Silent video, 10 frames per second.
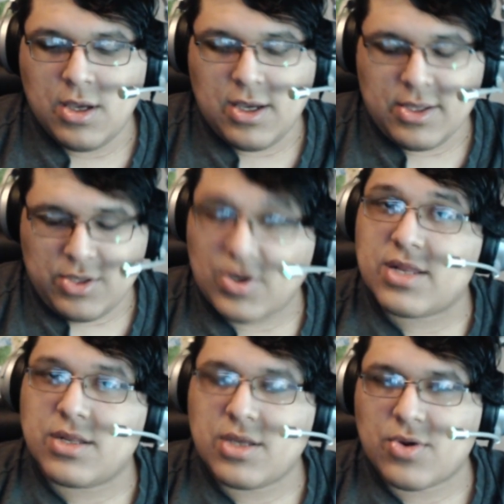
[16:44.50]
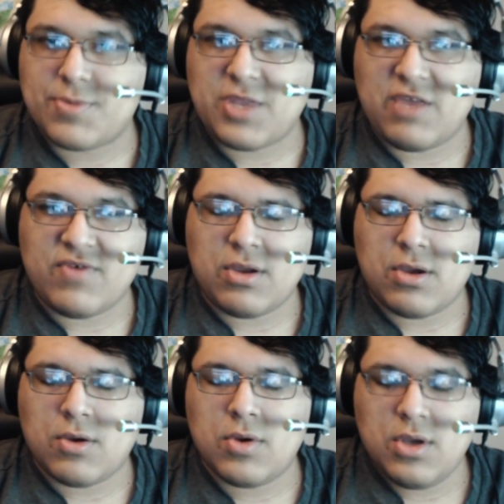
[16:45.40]
you'll get another update
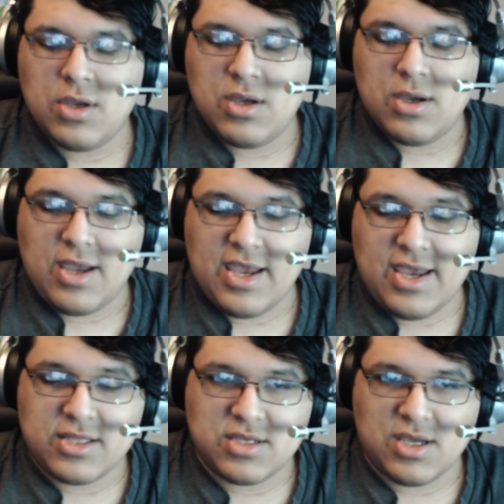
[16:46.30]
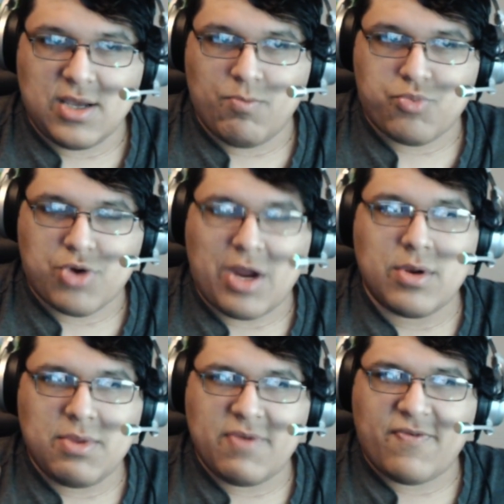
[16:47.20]
video, and probably
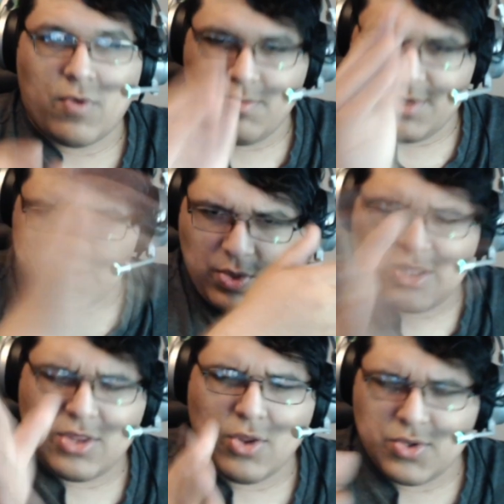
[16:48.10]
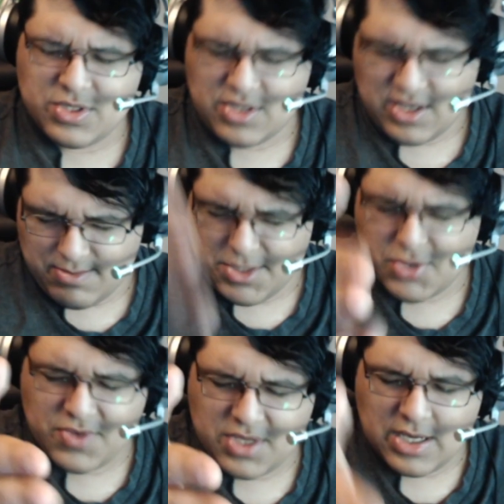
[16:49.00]
before between the
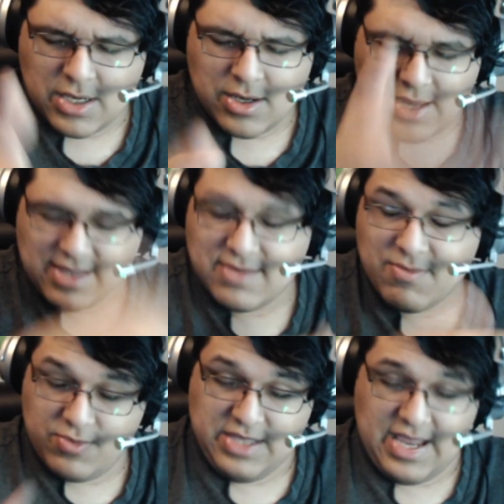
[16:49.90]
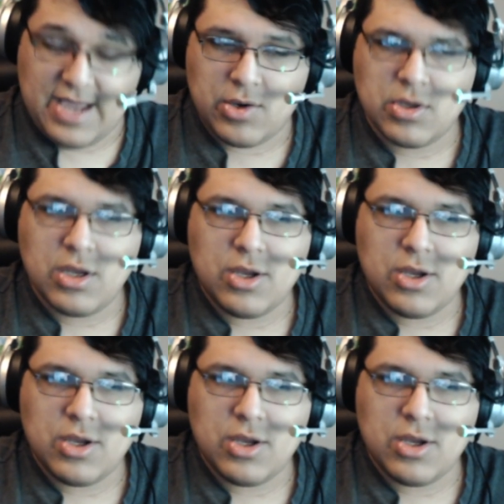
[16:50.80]
middle of the year and now,